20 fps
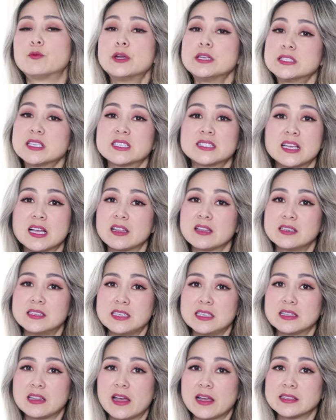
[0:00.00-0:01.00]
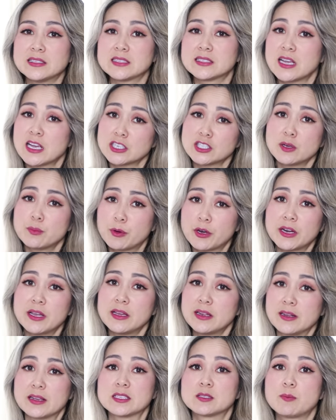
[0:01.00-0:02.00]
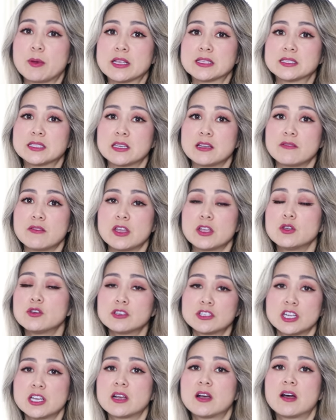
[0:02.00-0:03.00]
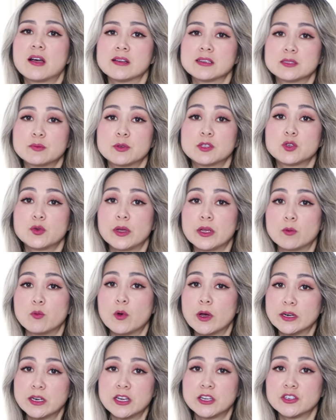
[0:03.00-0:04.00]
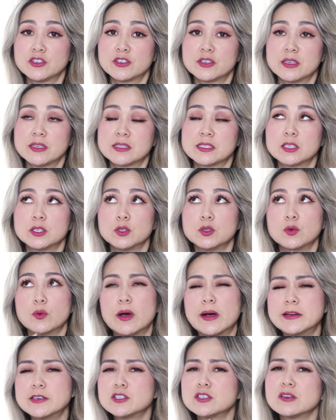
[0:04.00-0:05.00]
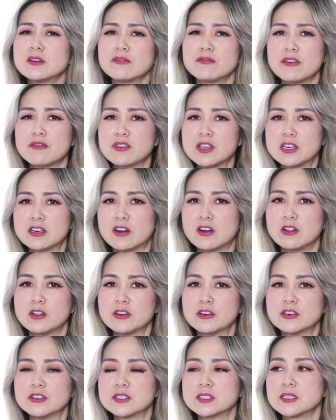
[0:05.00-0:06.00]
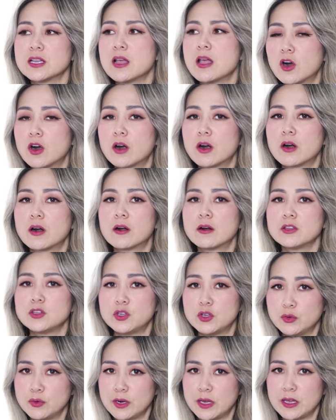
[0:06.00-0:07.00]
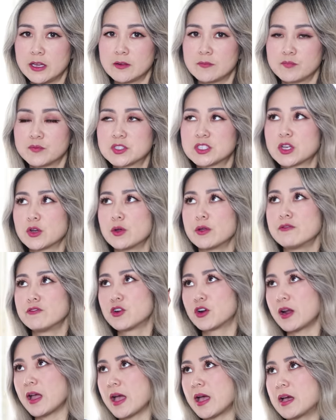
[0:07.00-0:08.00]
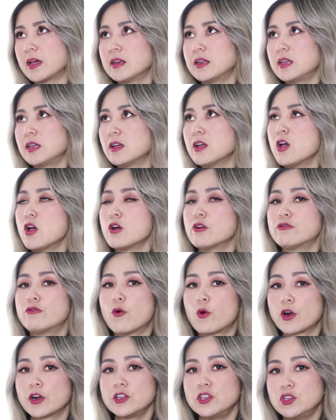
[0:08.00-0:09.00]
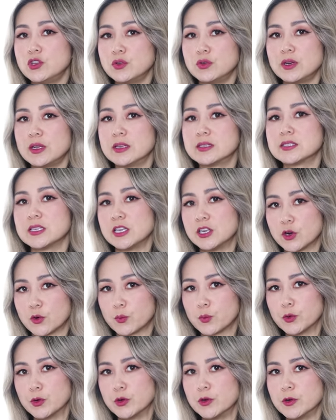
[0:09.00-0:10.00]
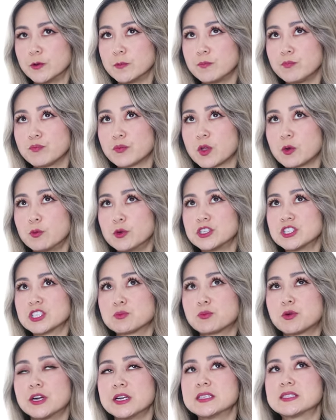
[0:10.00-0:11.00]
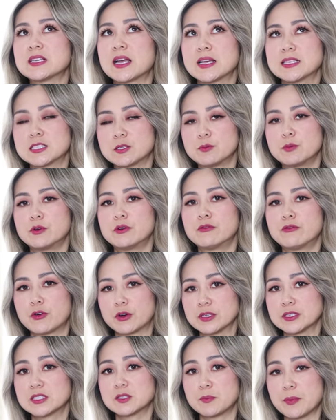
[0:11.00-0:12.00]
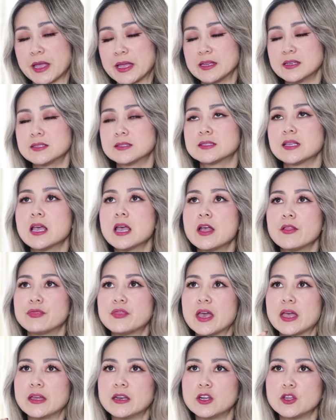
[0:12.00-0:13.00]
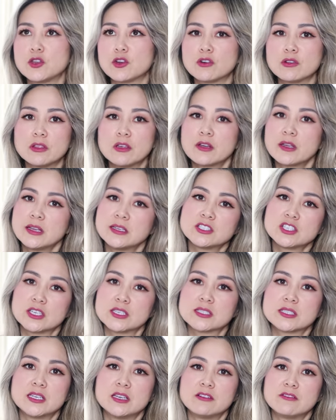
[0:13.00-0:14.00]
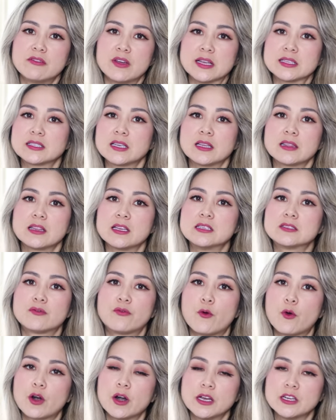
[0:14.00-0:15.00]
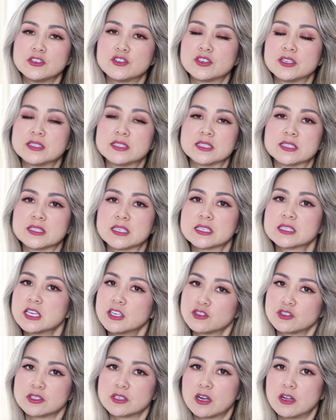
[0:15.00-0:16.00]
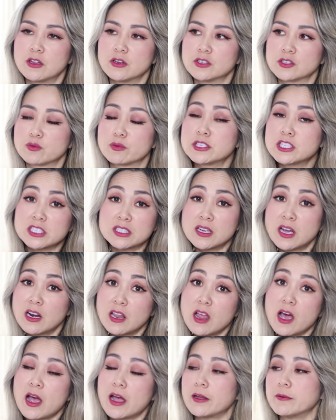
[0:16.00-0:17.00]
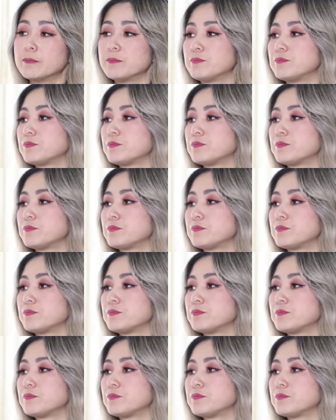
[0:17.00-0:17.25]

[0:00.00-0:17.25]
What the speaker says: Recessed LED lights is actually pretty inexpensive. It usually costs between $100 to $150 per unit. So if you're adding 4 units in a room, is pretty sizable for a space, then you're looking just to invest at least $400 to $600, which is not a lot.